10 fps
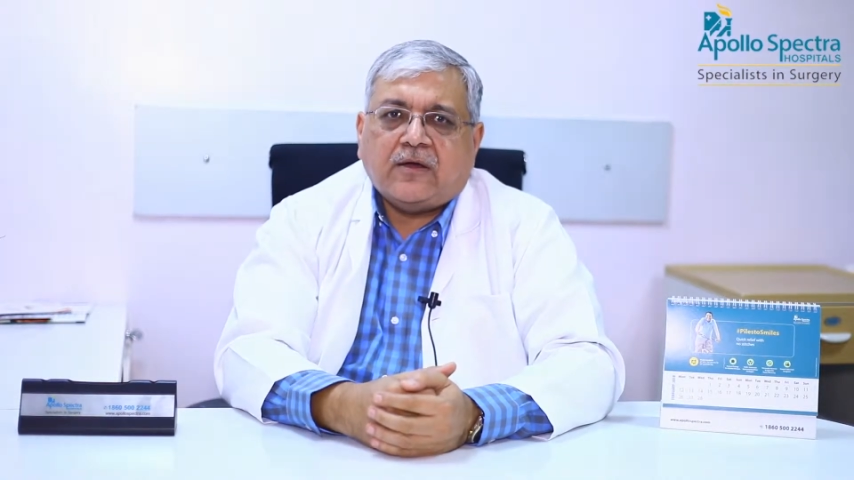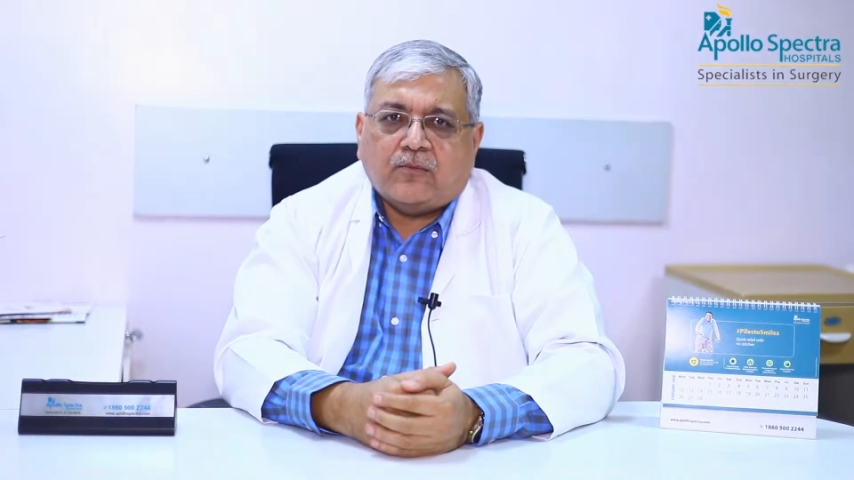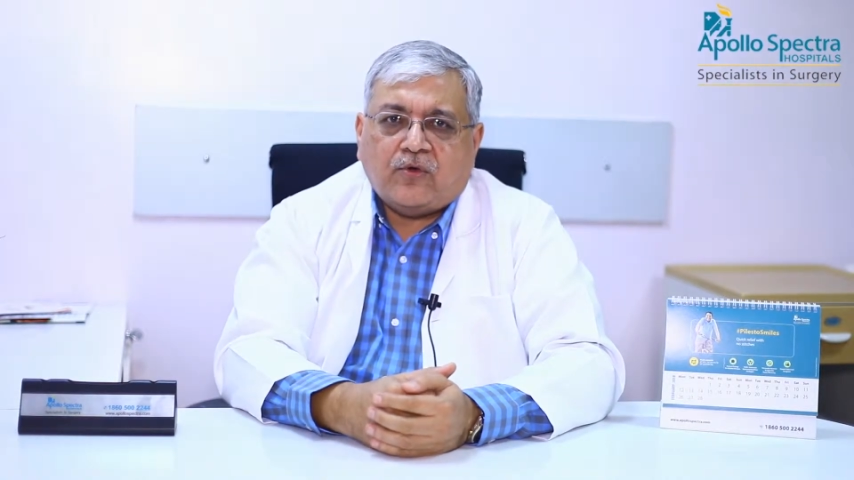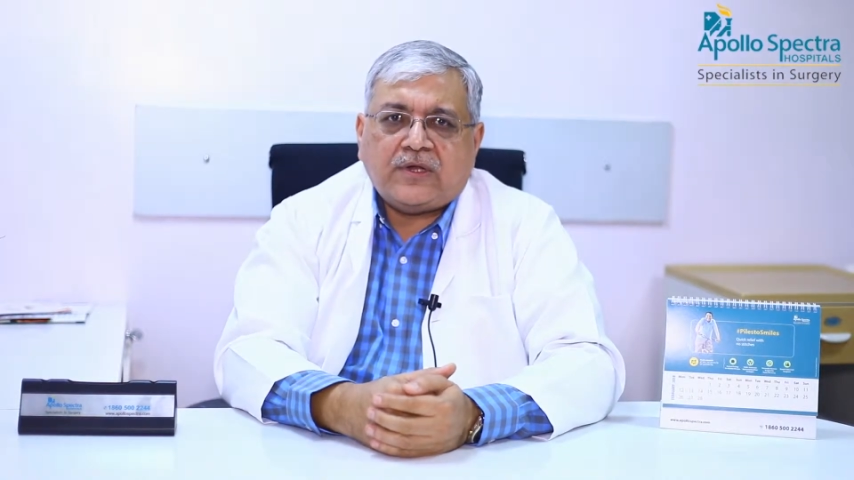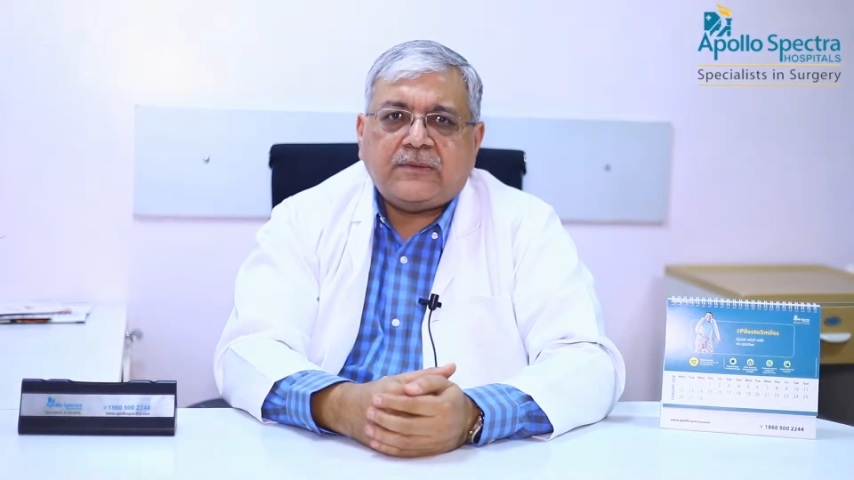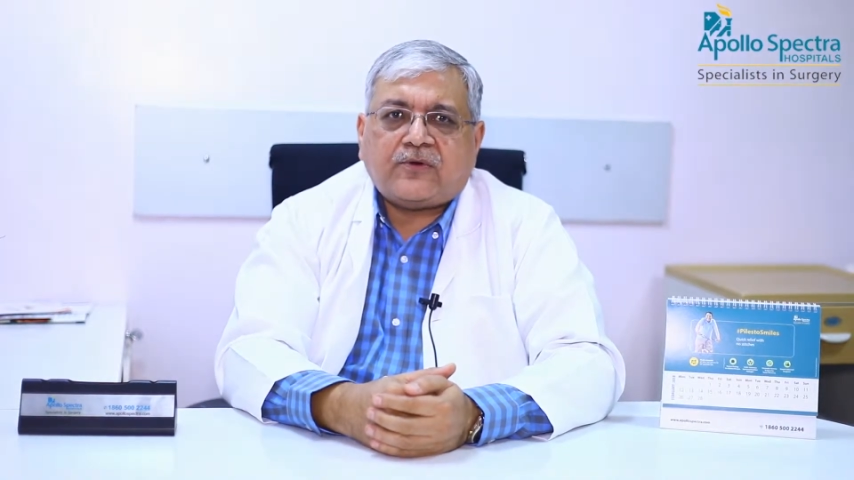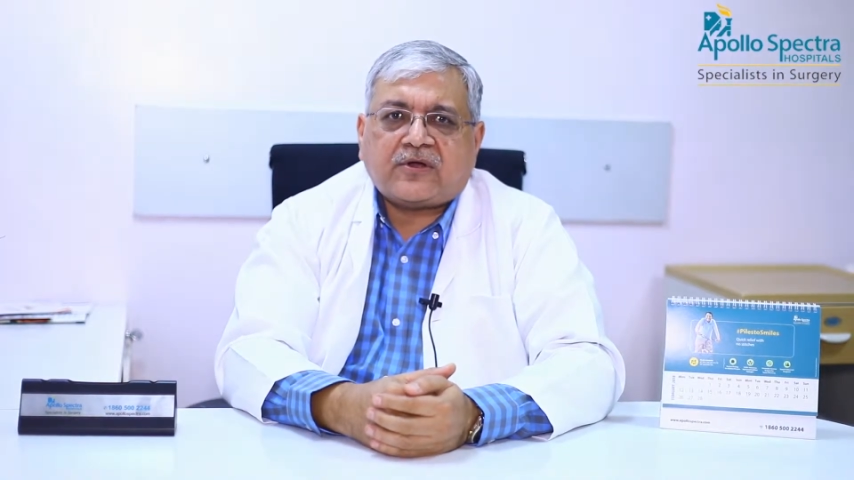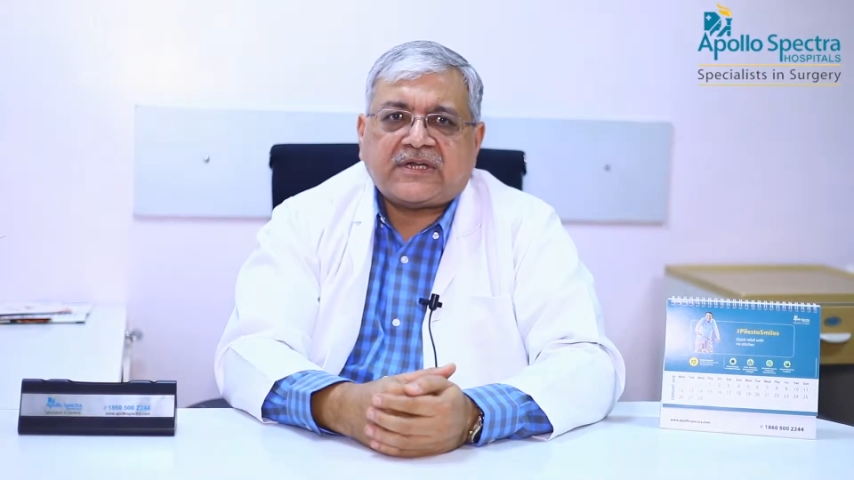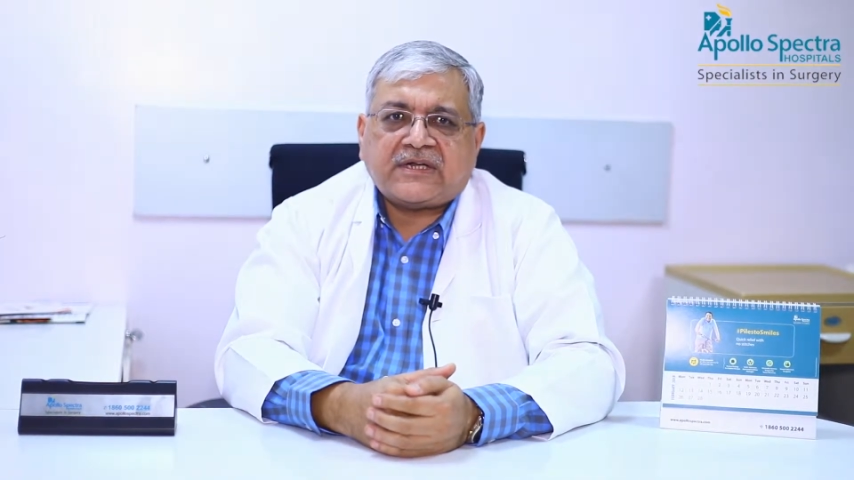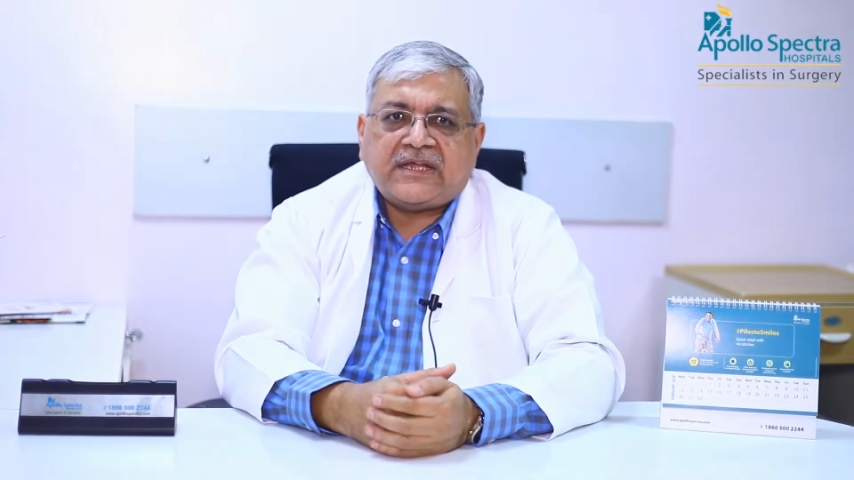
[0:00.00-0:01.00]
more
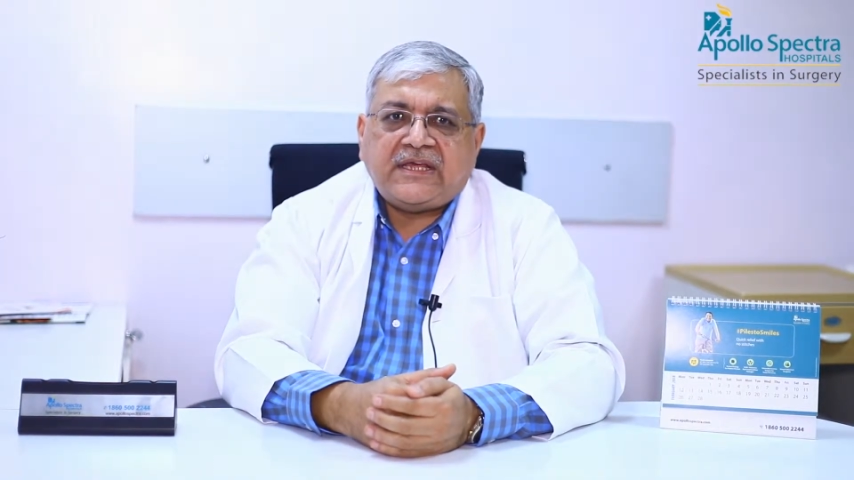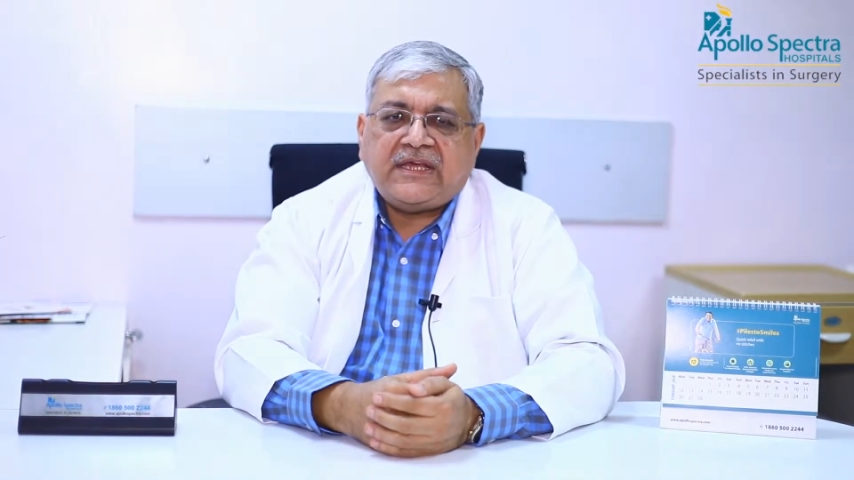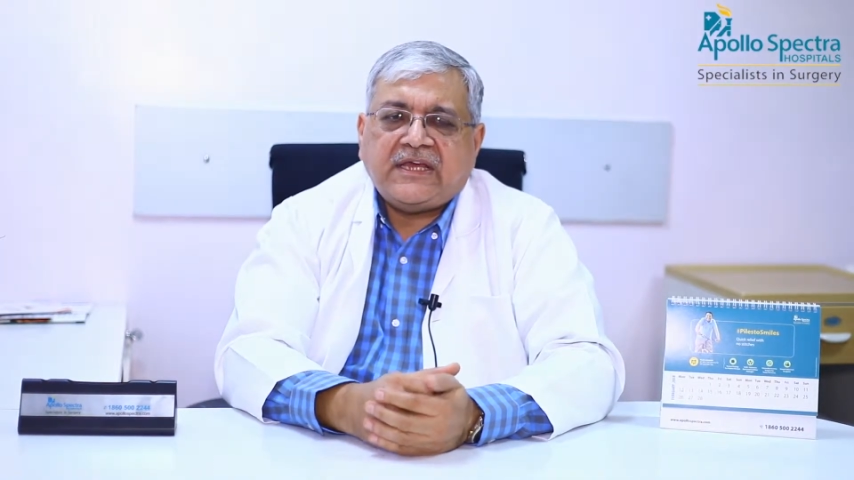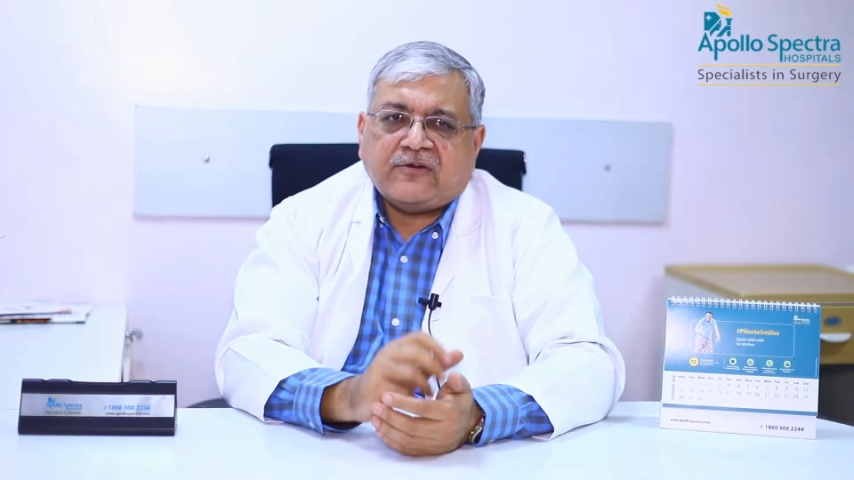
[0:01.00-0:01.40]
importantly